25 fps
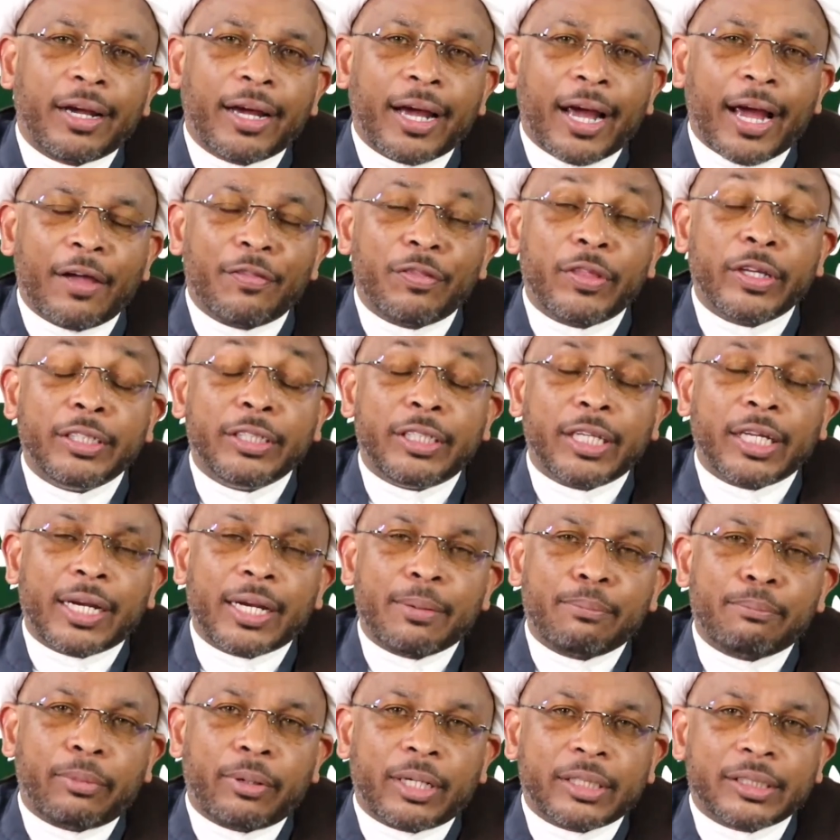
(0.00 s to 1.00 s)
And then
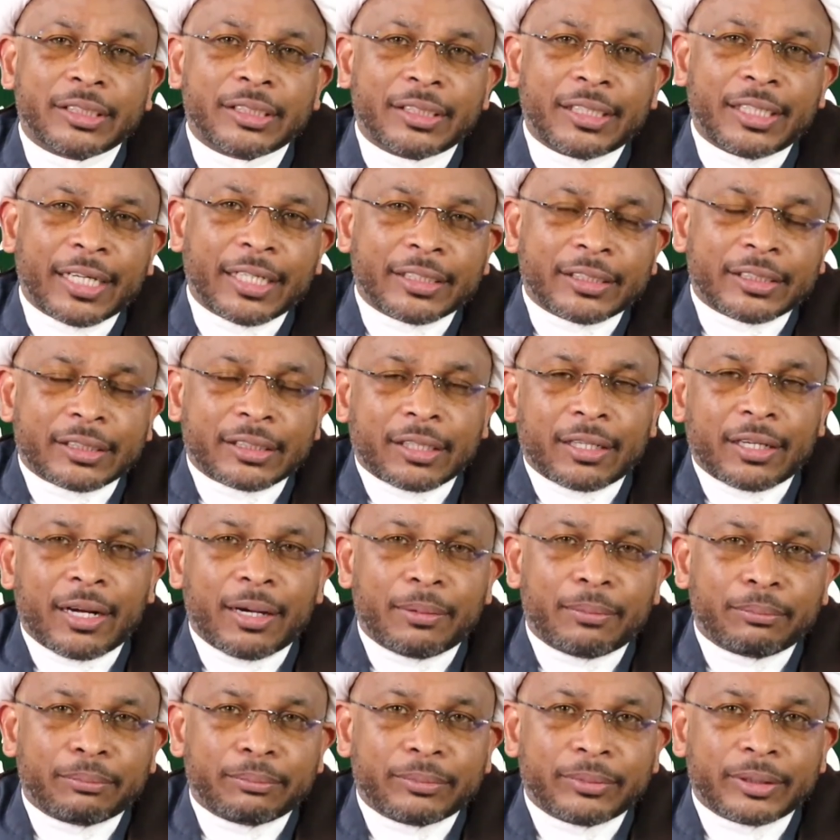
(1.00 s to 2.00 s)
Teremah's test
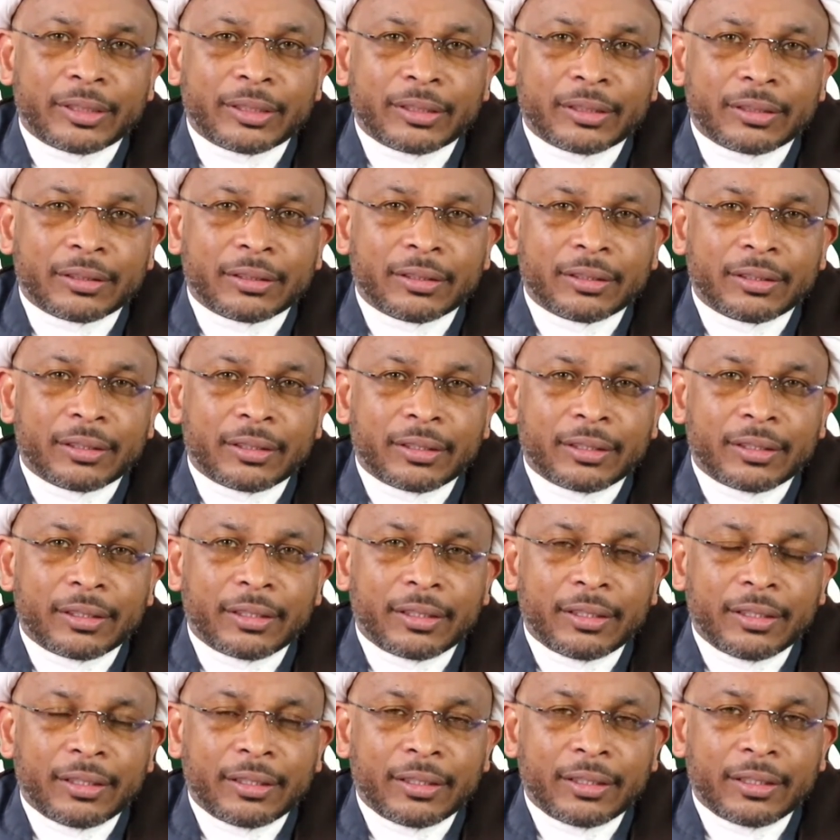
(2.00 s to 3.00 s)
comes.
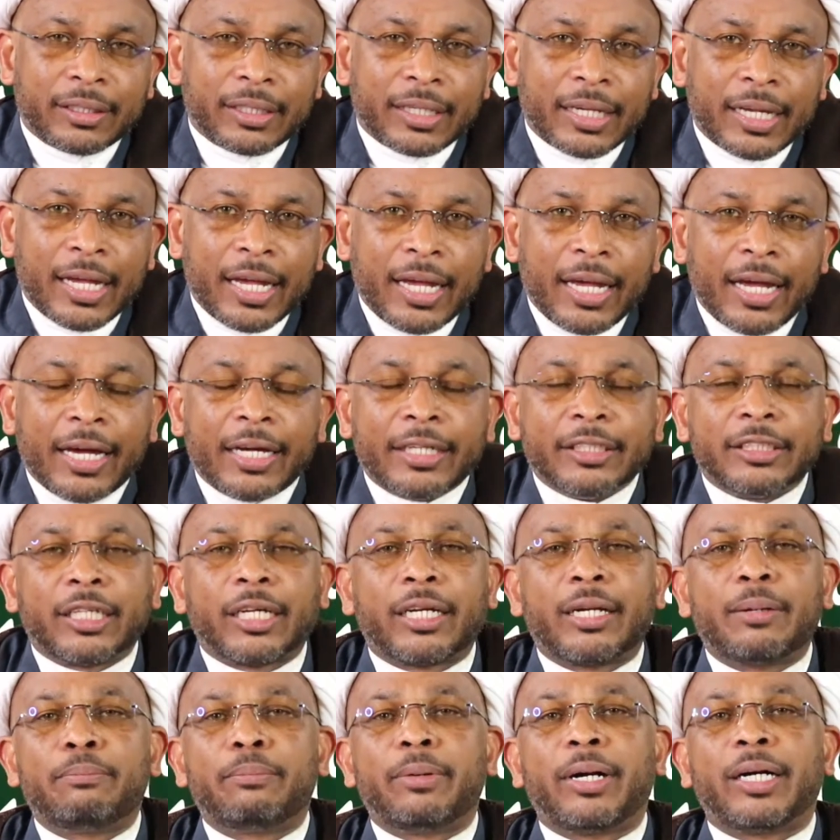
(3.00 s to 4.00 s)

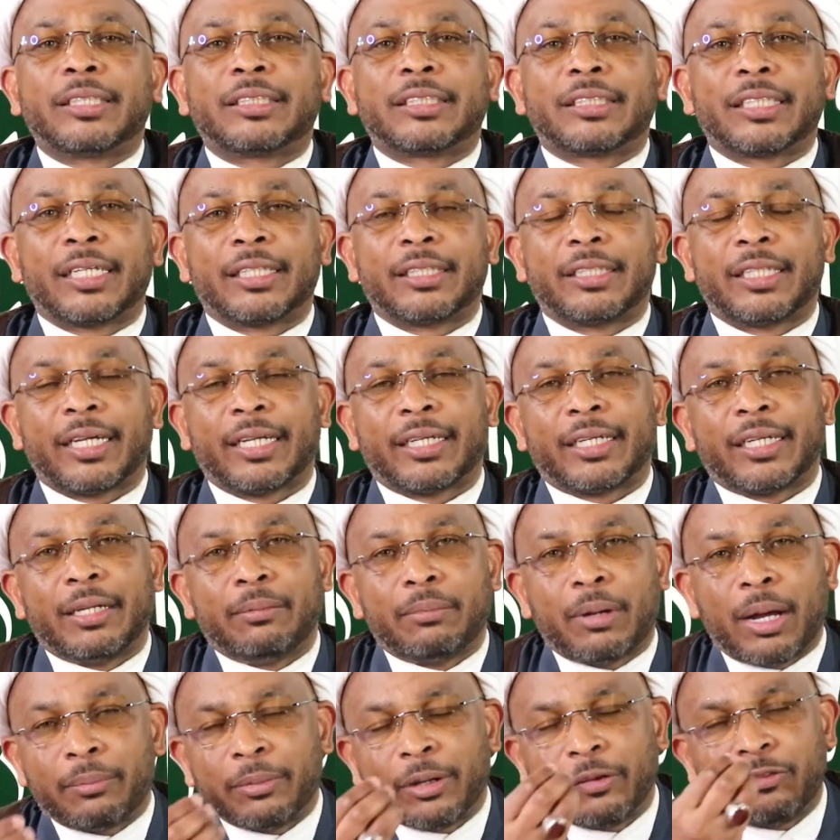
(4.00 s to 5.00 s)
Teremah said that,
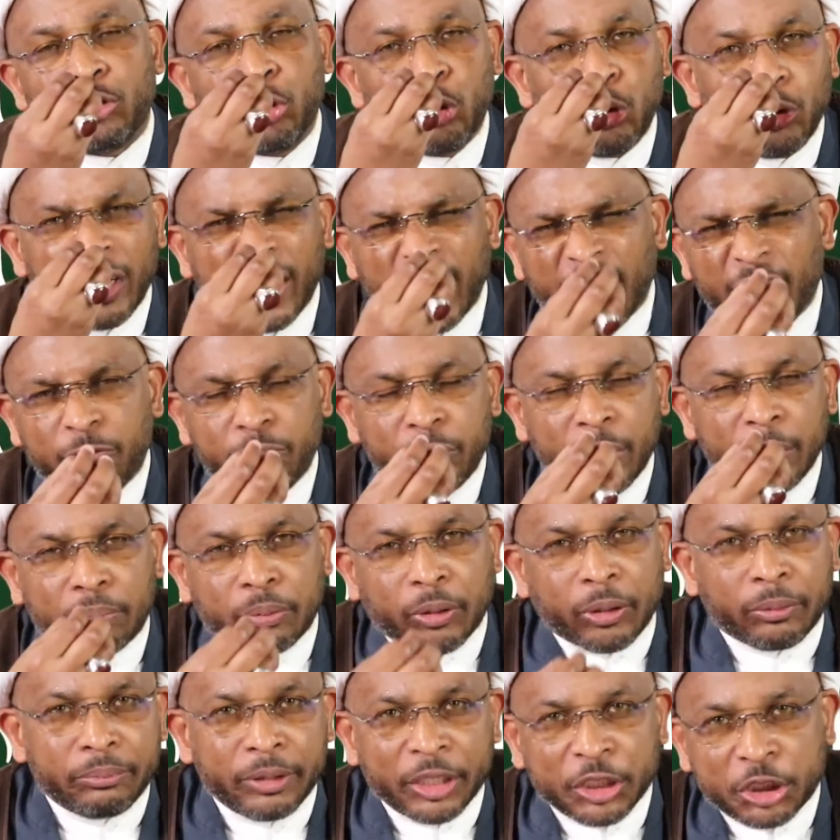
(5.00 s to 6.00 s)
Imam, if you give me
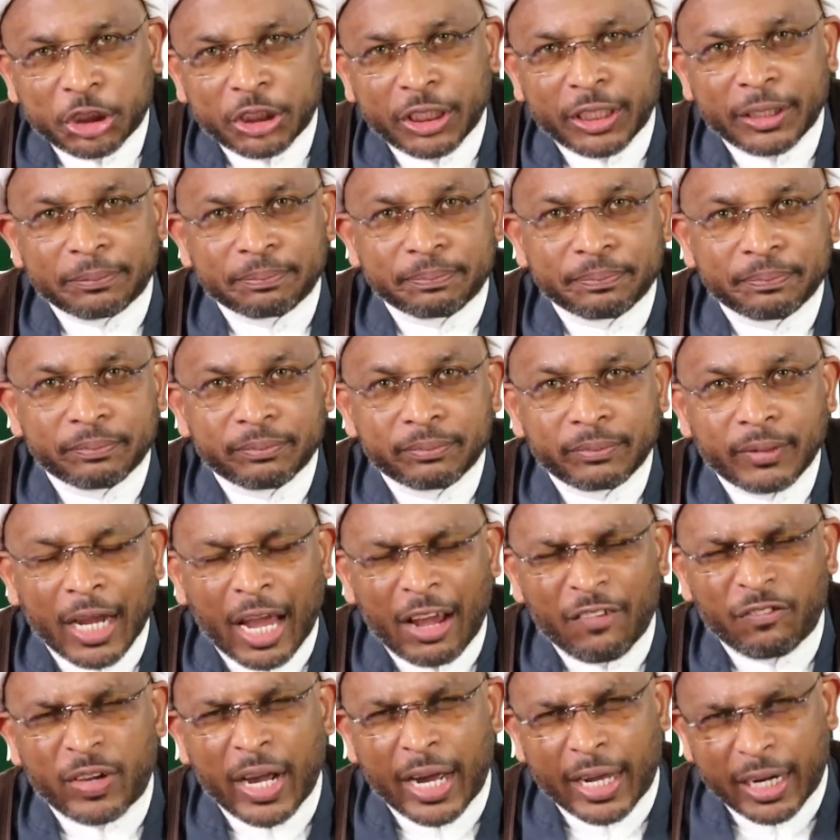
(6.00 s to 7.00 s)
permission,
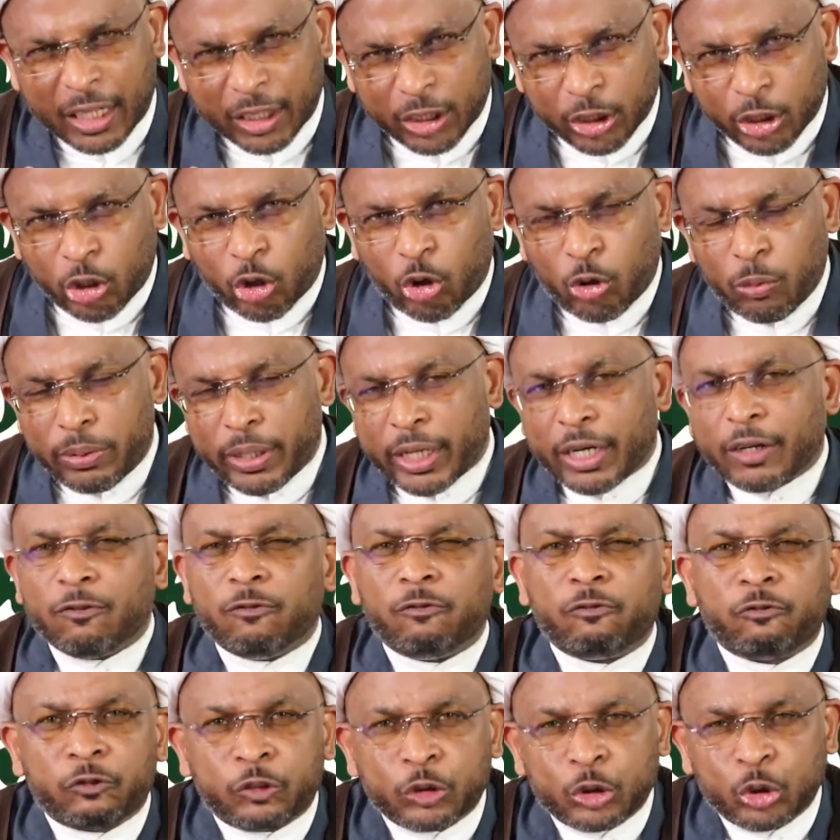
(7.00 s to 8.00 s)
I've got a little bit of
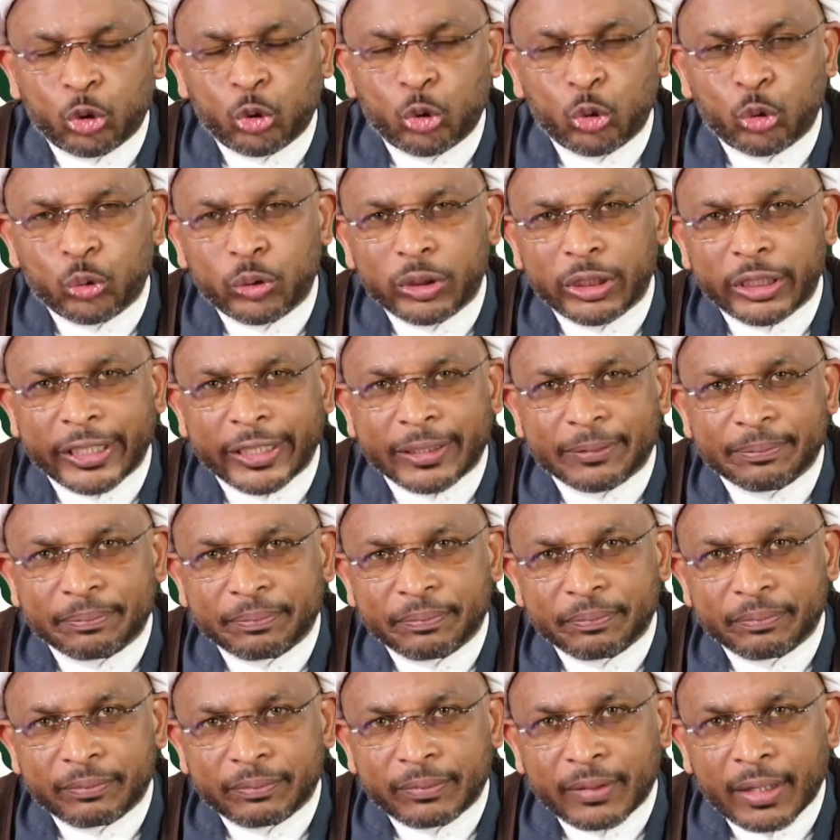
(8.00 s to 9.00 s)
food
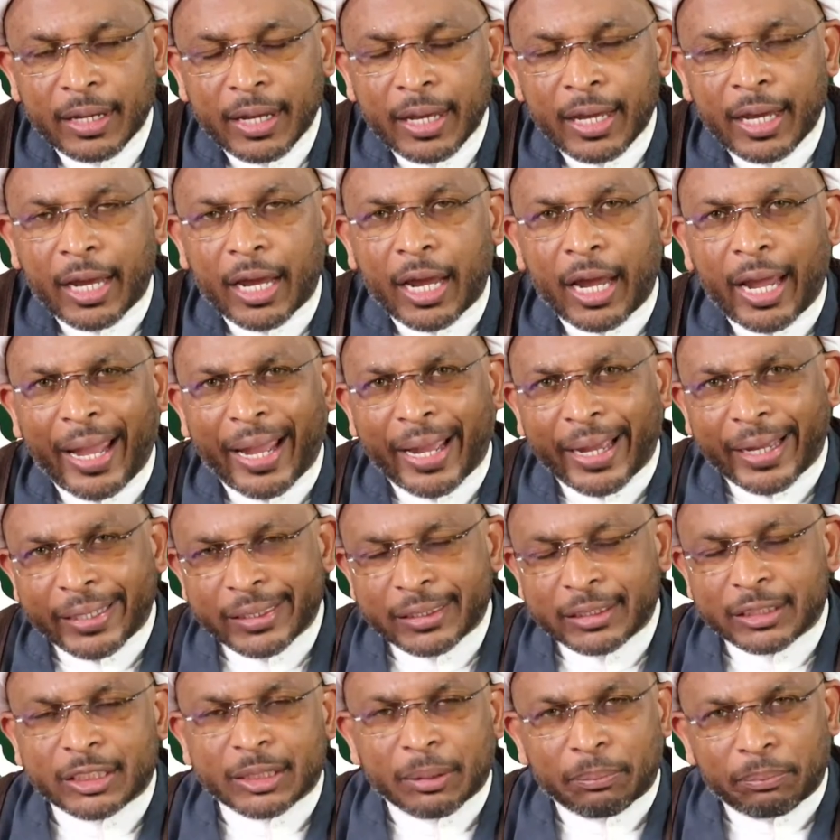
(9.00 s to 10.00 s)

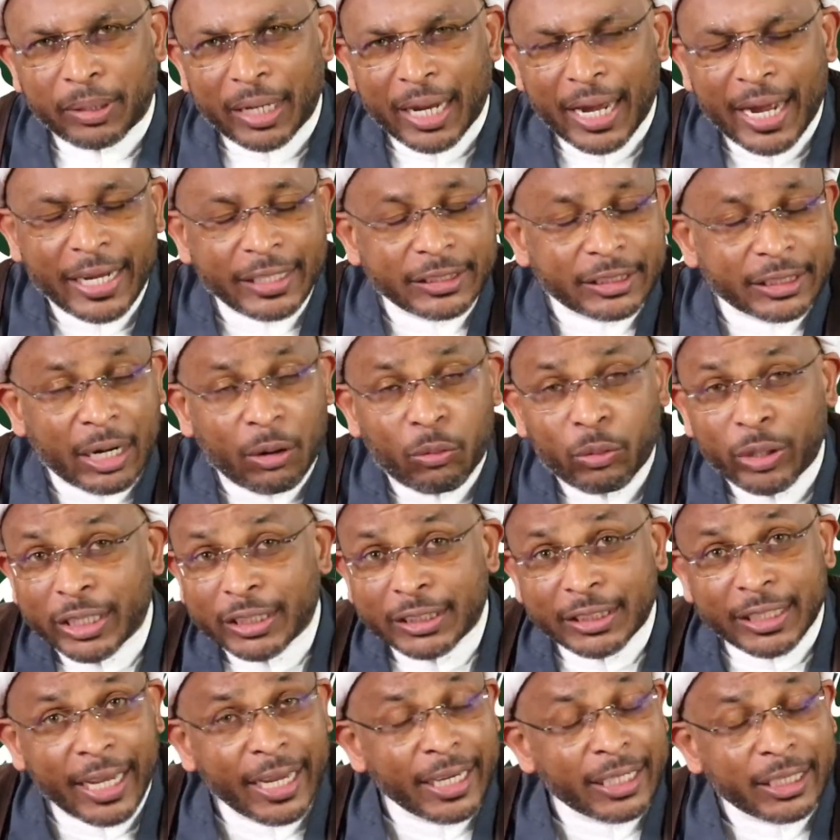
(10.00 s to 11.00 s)
and supplies that I want to
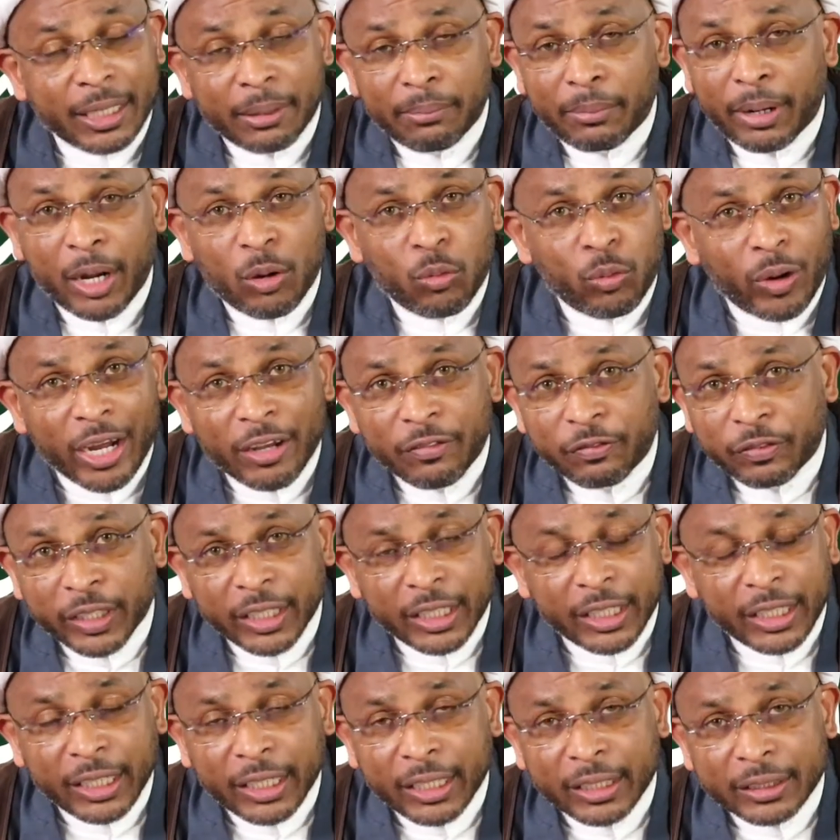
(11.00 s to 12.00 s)
take to my wife and
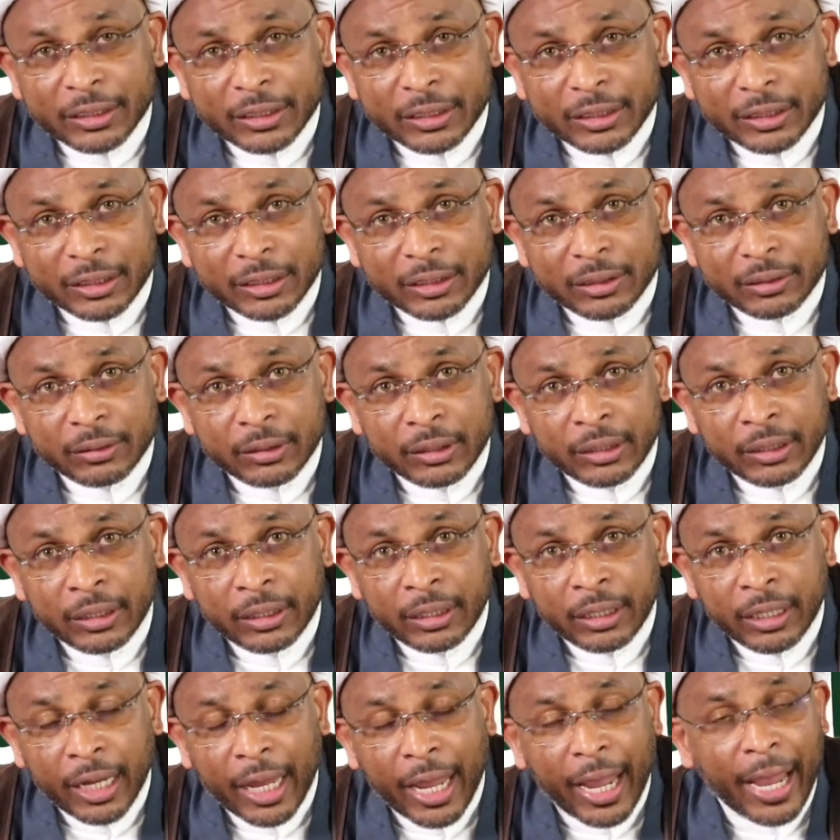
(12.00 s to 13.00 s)
kids,
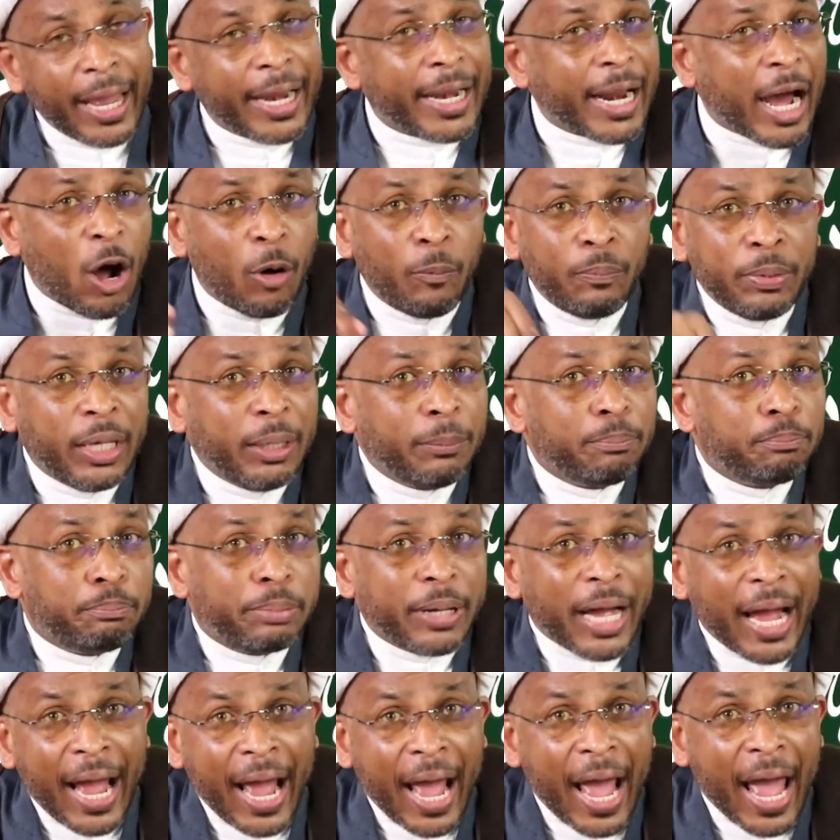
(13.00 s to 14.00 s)
and I'll be
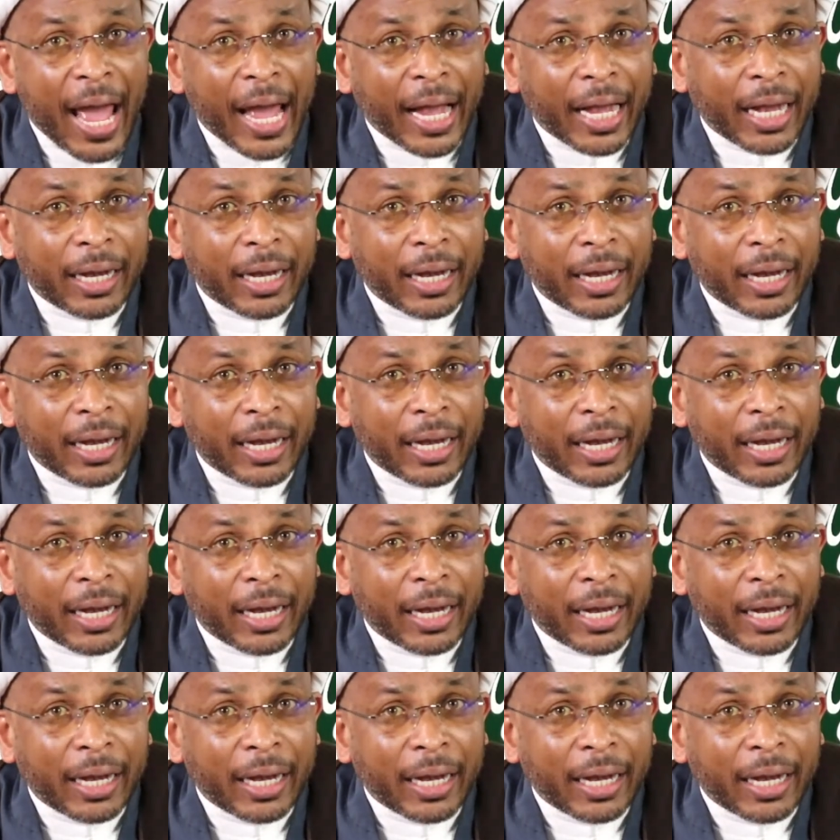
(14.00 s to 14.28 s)
back.